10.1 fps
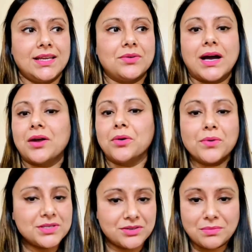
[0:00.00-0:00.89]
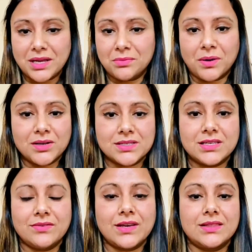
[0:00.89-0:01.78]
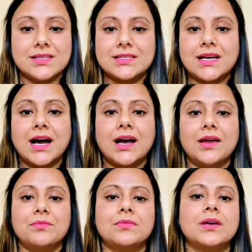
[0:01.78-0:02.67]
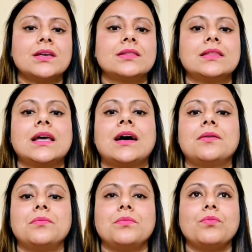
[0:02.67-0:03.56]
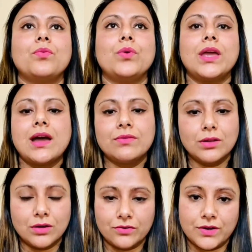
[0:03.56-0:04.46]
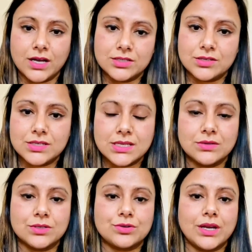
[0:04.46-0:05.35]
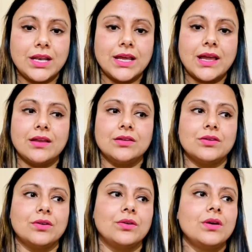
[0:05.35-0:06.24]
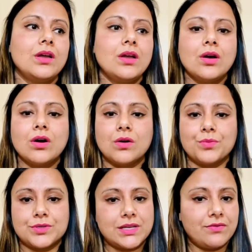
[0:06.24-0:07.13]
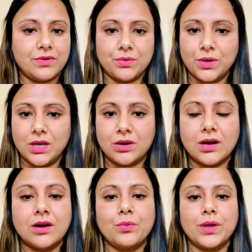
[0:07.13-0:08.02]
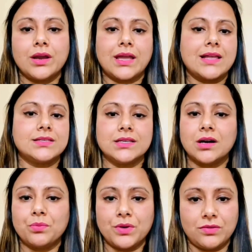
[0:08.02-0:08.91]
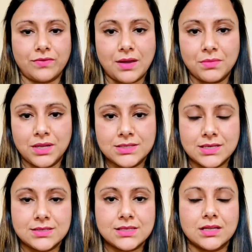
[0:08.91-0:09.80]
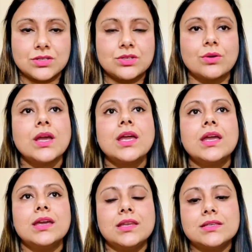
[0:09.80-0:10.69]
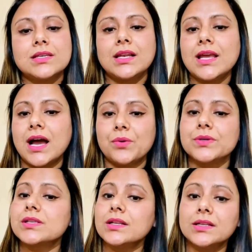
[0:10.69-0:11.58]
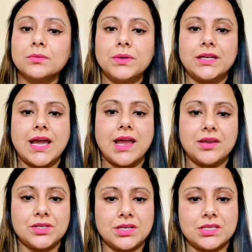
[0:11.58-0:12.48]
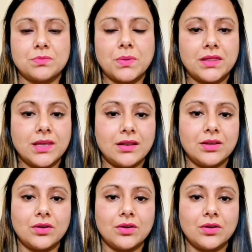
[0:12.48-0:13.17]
I always remain positive at this time. We have a lot of cousins in Australia, and almost every week we are catching up with families and such. So initially I was a little bit anxious, but then